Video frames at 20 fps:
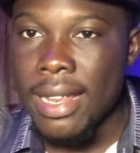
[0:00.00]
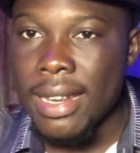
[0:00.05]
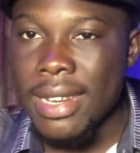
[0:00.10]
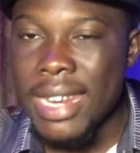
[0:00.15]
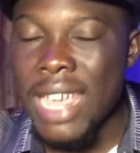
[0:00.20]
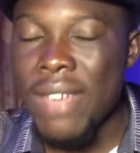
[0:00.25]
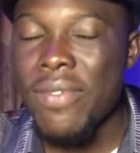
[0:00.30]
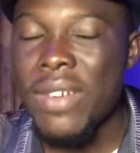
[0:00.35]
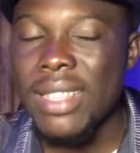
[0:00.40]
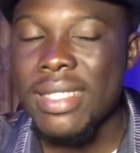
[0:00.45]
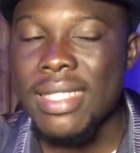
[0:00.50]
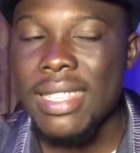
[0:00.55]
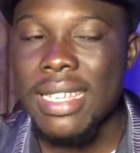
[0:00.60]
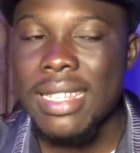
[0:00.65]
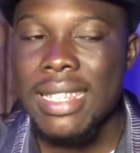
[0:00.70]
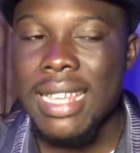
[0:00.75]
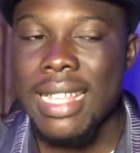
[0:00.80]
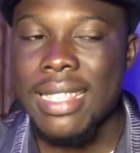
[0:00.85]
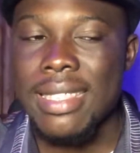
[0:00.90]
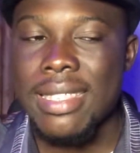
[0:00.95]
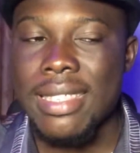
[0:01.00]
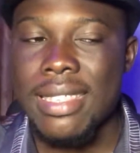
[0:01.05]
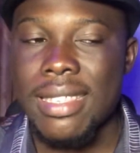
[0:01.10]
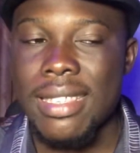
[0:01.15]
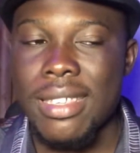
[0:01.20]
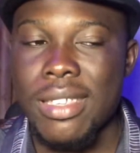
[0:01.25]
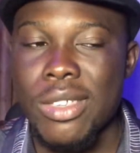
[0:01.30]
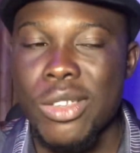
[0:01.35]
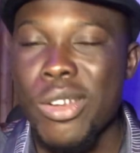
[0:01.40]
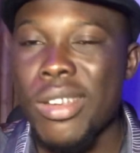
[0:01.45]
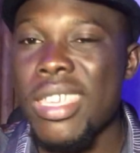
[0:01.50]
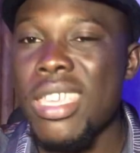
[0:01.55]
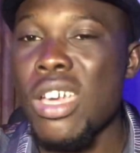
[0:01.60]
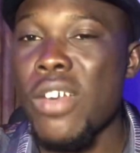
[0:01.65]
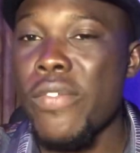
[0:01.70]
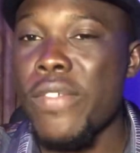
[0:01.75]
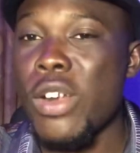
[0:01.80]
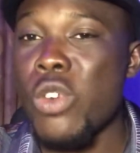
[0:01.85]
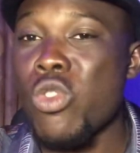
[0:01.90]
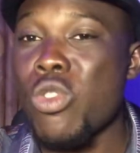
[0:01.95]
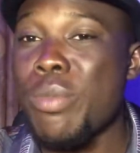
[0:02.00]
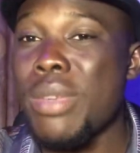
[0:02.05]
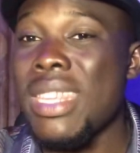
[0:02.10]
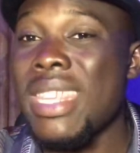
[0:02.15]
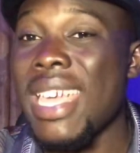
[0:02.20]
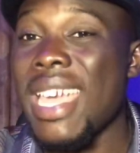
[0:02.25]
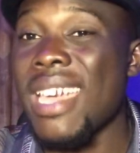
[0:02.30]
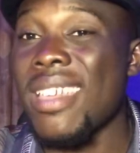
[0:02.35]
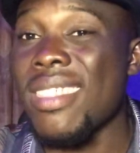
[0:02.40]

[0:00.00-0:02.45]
Never think that your girlfriend will be the